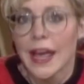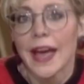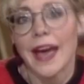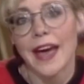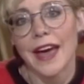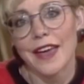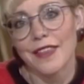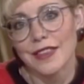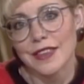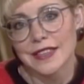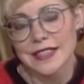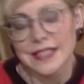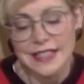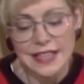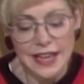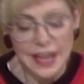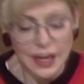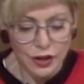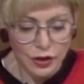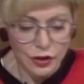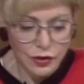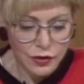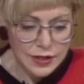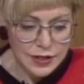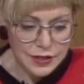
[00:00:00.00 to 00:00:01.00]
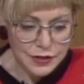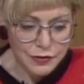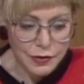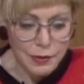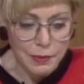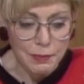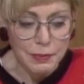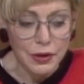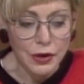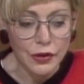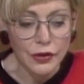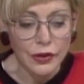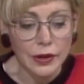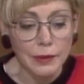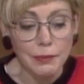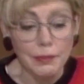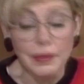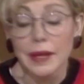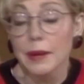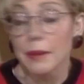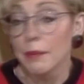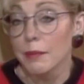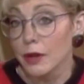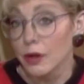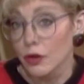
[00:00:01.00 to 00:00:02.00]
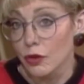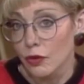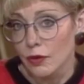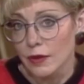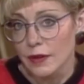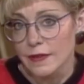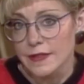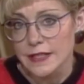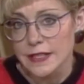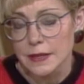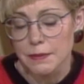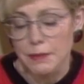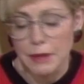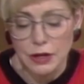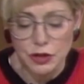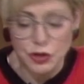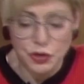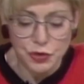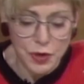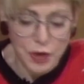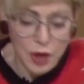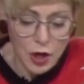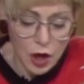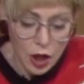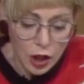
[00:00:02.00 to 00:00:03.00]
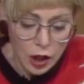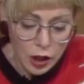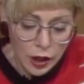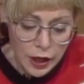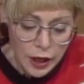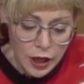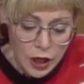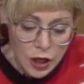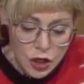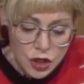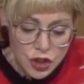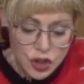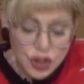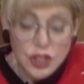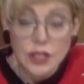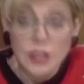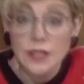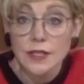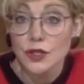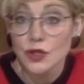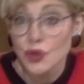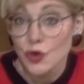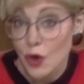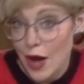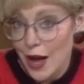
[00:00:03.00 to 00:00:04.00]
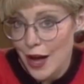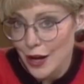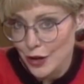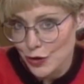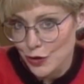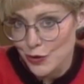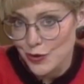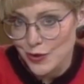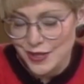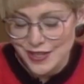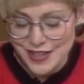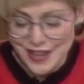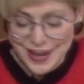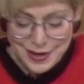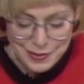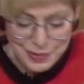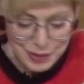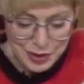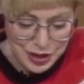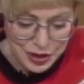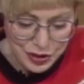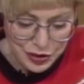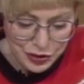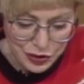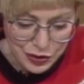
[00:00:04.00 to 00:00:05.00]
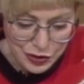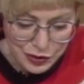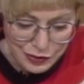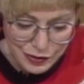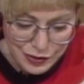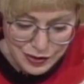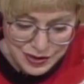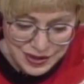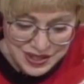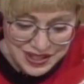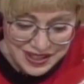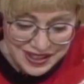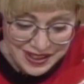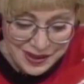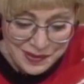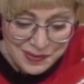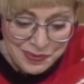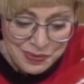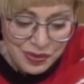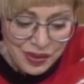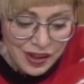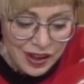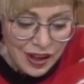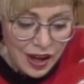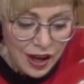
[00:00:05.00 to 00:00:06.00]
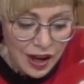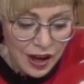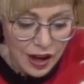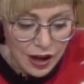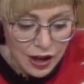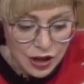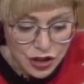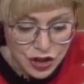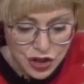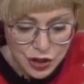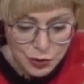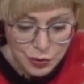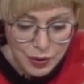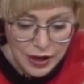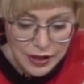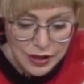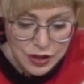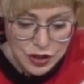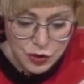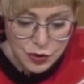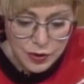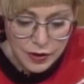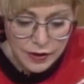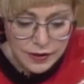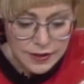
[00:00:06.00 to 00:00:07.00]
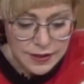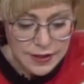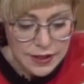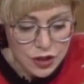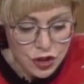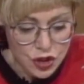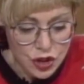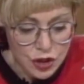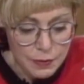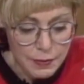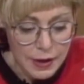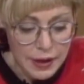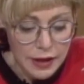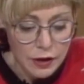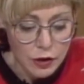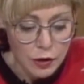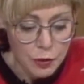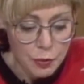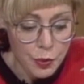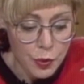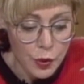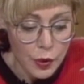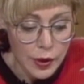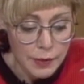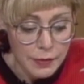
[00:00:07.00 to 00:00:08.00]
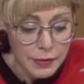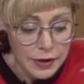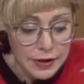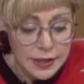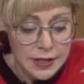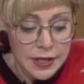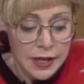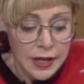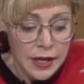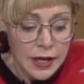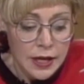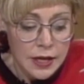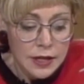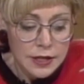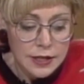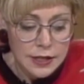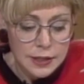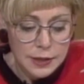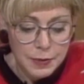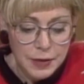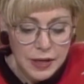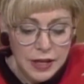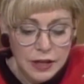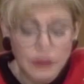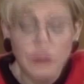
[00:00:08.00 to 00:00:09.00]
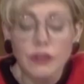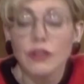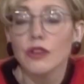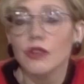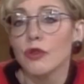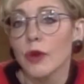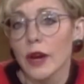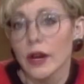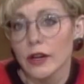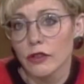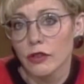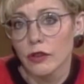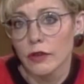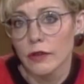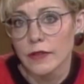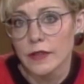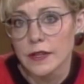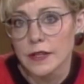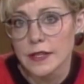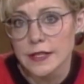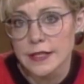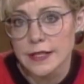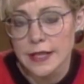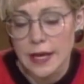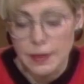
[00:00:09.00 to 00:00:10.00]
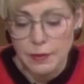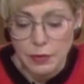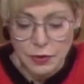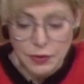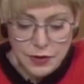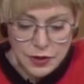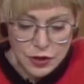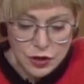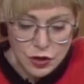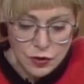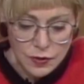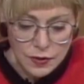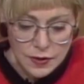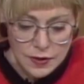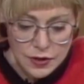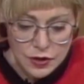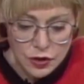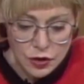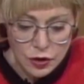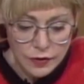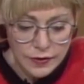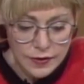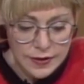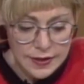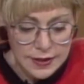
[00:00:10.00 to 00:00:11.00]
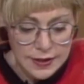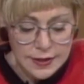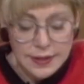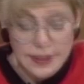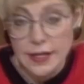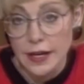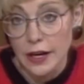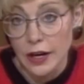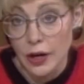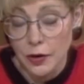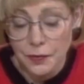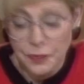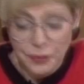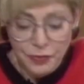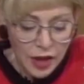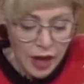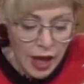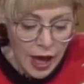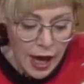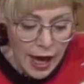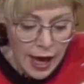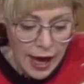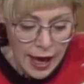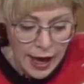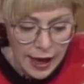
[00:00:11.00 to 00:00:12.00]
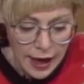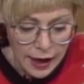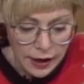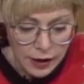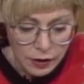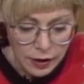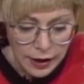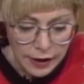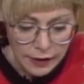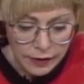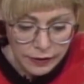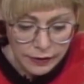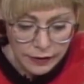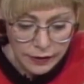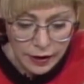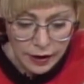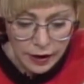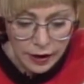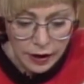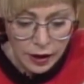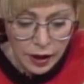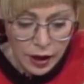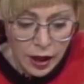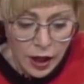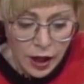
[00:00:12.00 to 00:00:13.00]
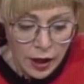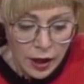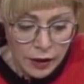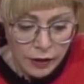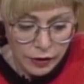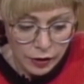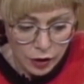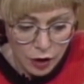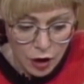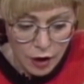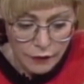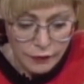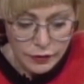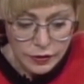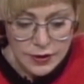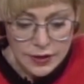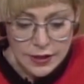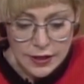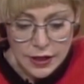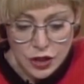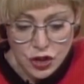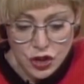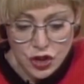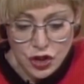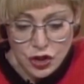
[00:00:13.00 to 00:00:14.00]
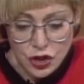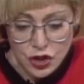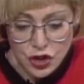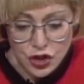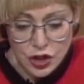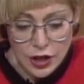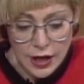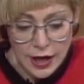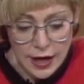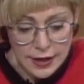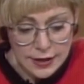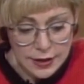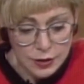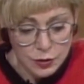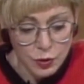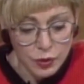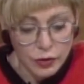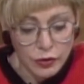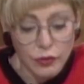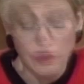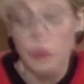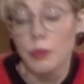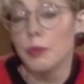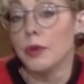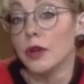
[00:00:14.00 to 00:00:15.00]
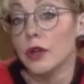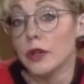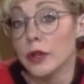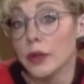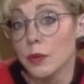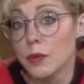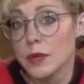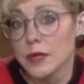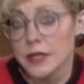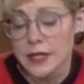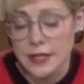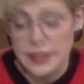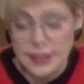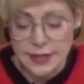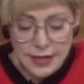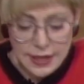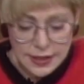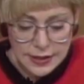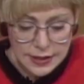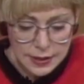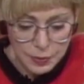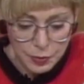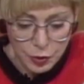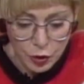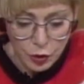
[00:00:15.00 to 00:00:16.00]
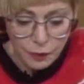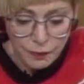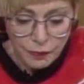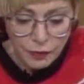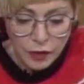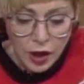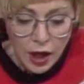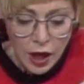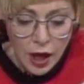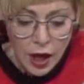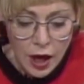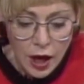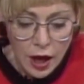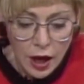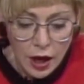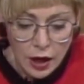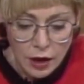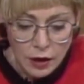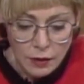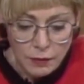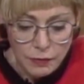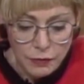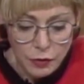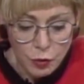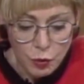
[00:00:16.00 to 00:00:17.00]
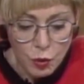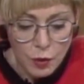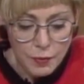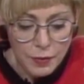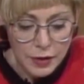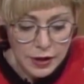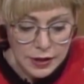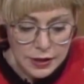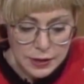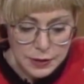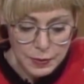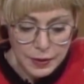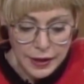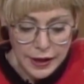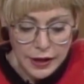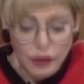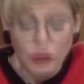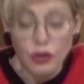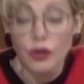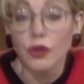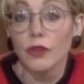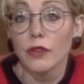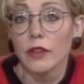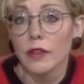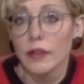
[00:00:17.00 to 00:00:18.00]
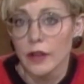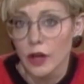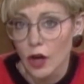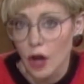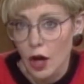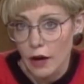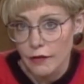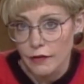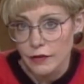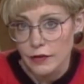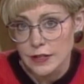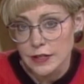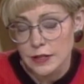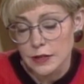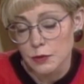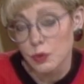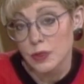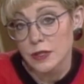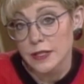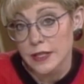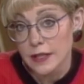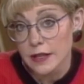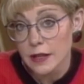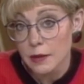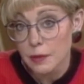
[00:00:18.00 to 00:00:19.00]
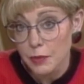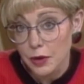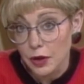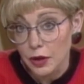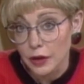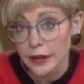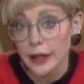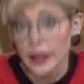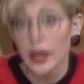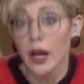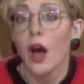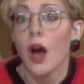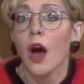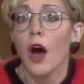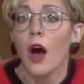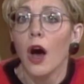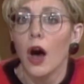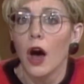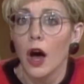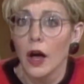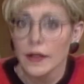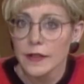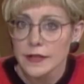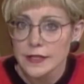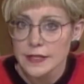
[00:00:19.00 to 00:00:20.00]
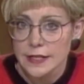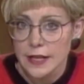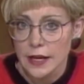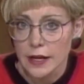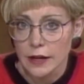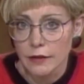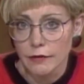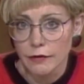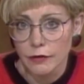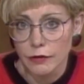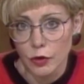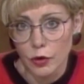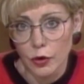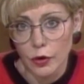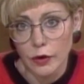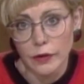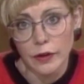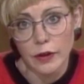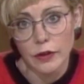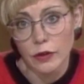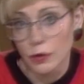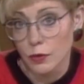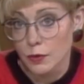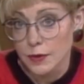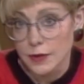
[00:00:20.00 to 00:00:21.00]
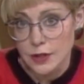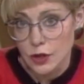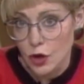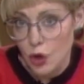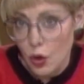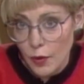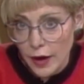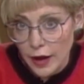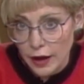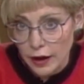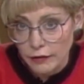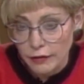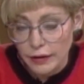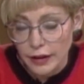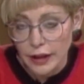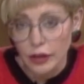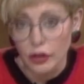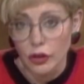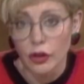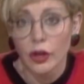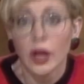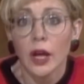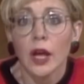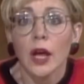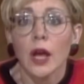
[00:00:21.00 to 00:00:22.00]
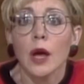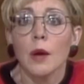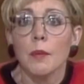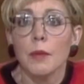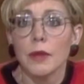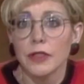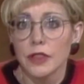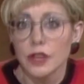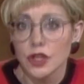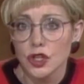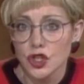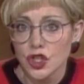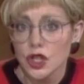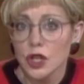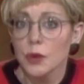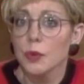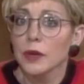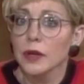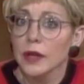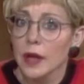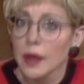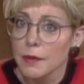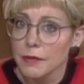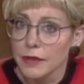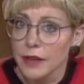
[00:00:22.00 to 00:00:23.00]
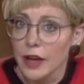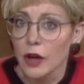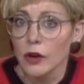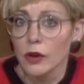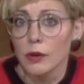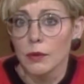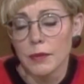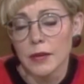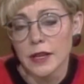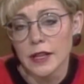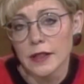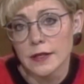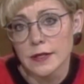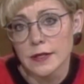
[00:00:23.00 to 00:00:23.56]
And this letter is from Miriam Lippman, who lives in Montreal. She's trying to attend McGill University. She writes to us that she made an appointment to speak to the director of the Disabled Student Services there, and at the conversation, she asked whether the building was accessible. The woman explained to her that the office was in the building on the second floor and that there was no elevator, but that she would come down and meet the